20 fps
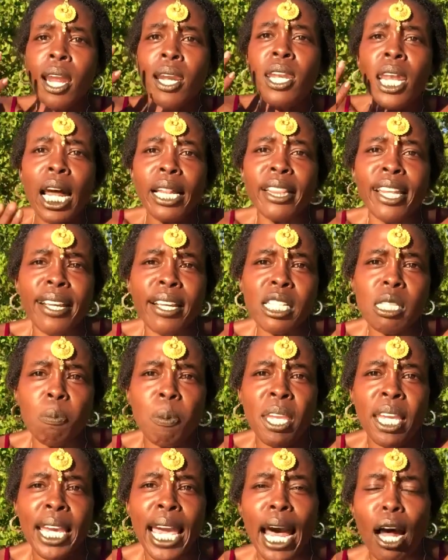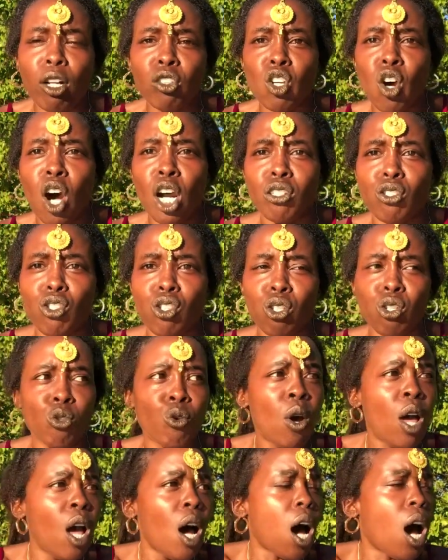Nothing is being held on
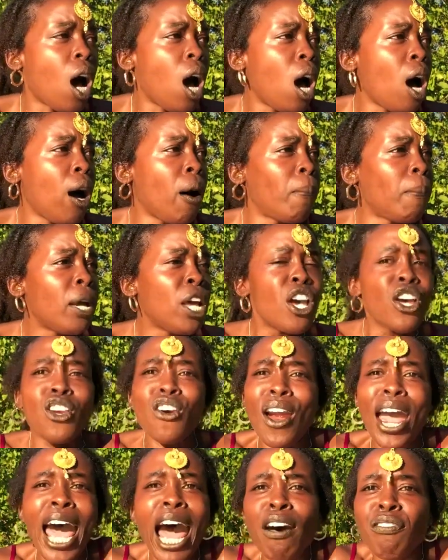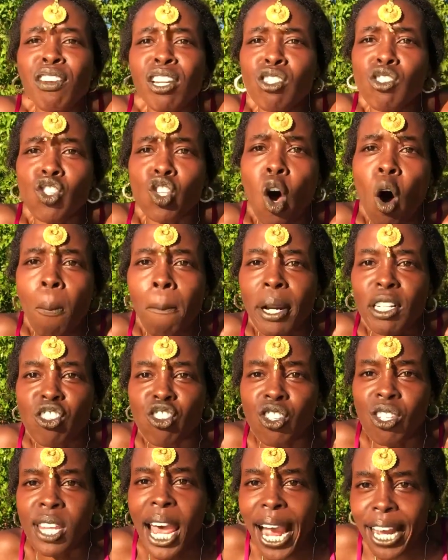to. You're having so much
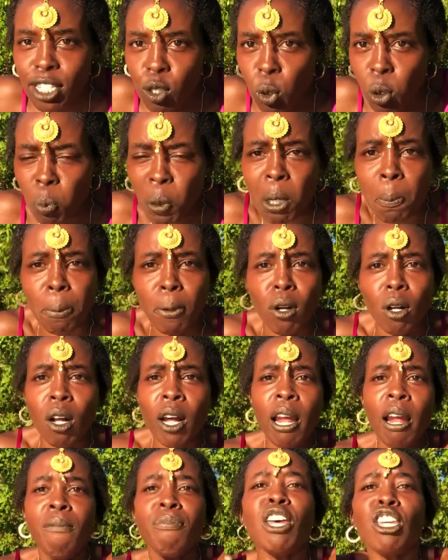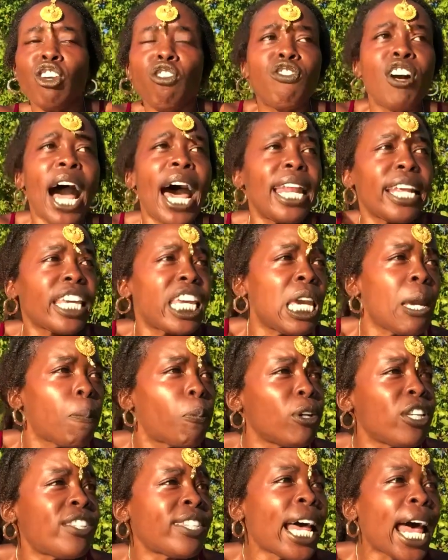sex with people that you've got to
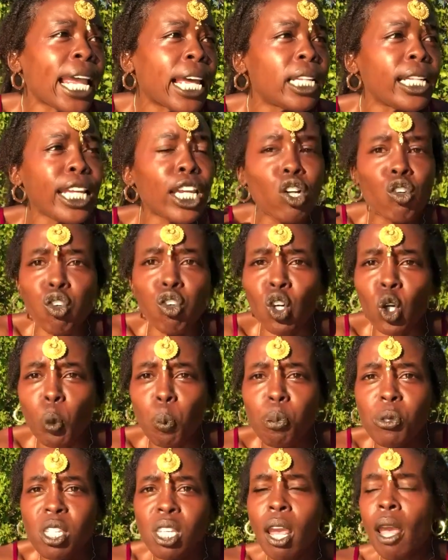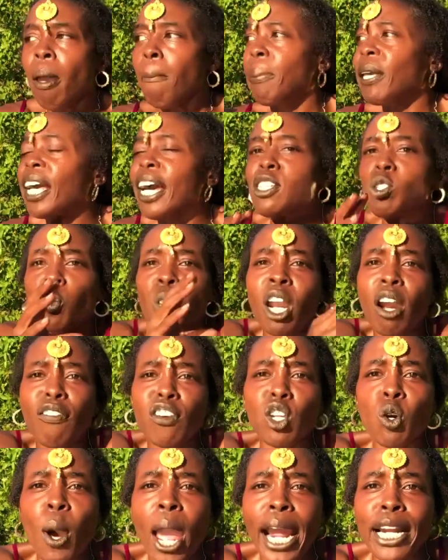keep recycling groups, because whenever
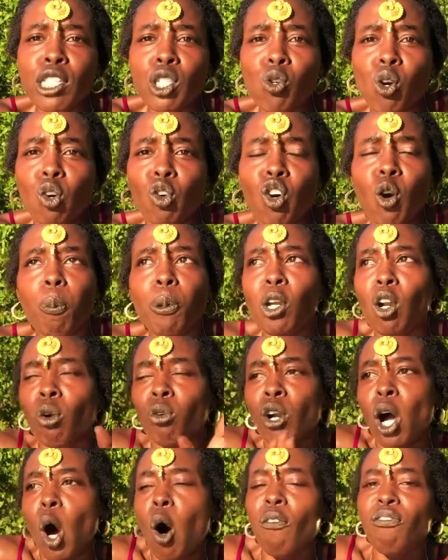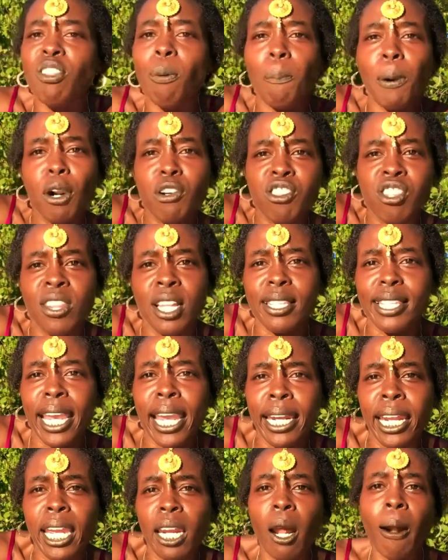you enter a group, you don't know if the person that's
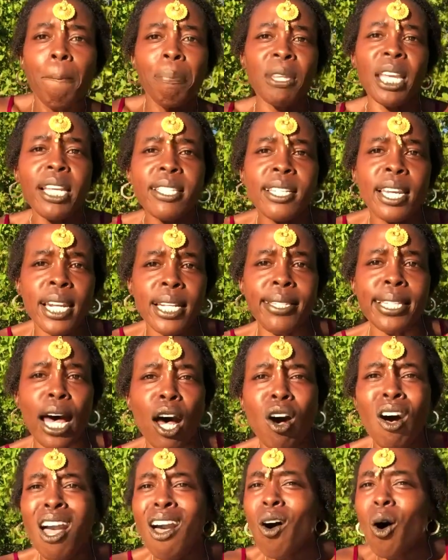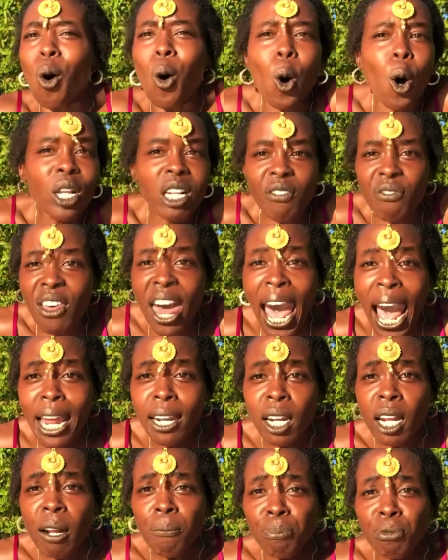in it is going to tell. All of that,
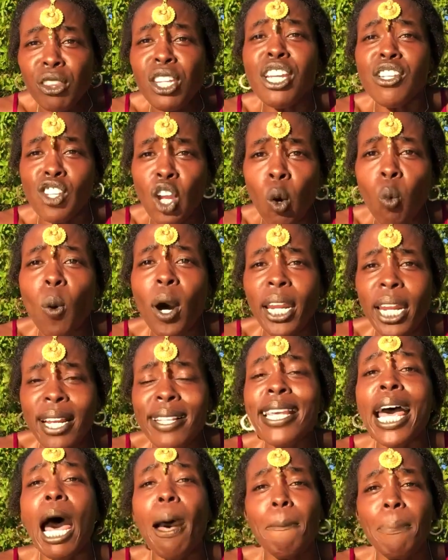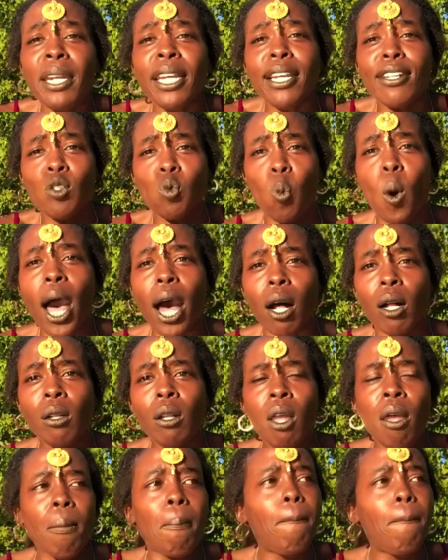these are what is happening as well.